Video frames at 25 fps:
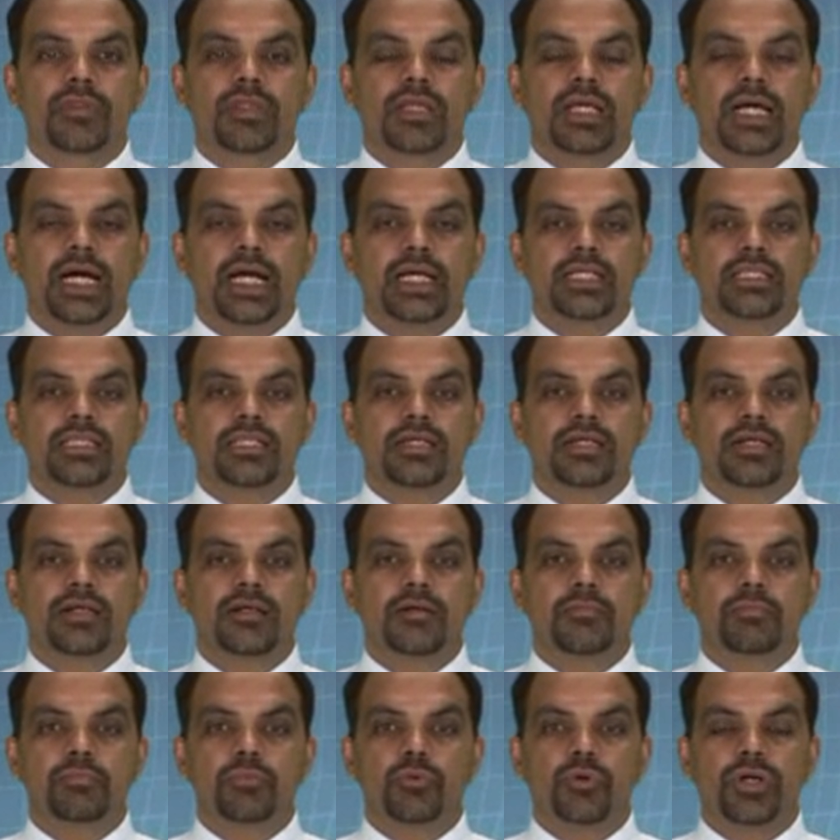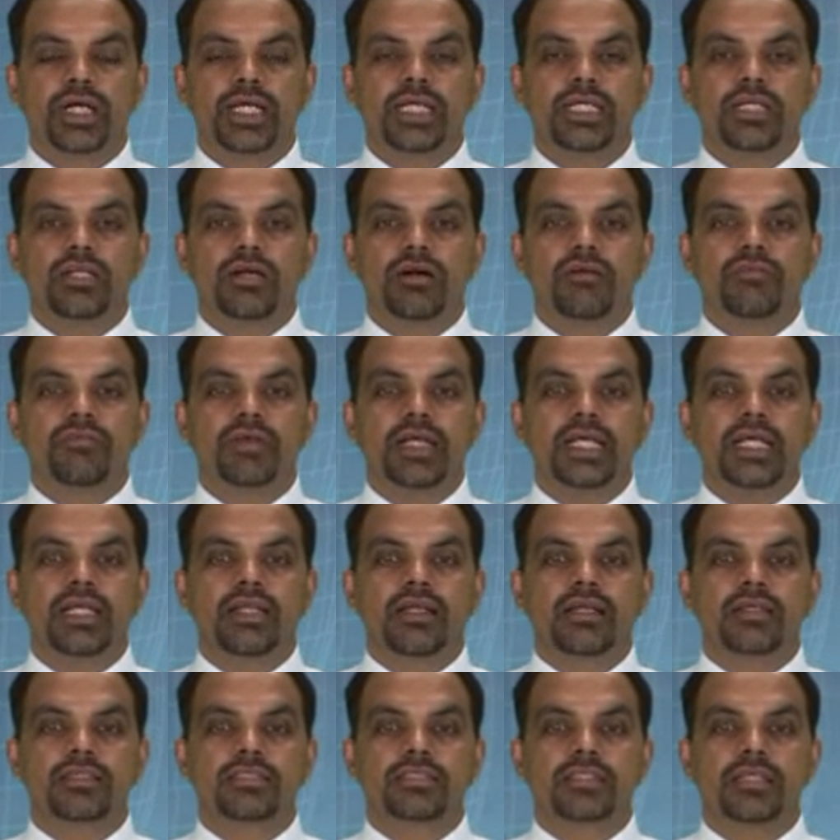at the point of
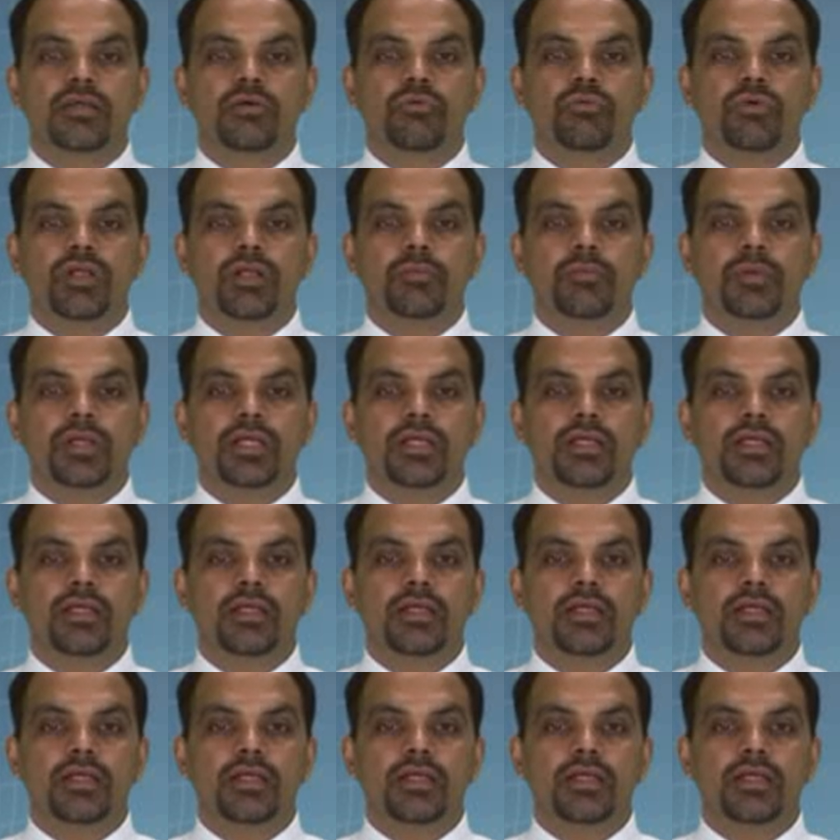interest will be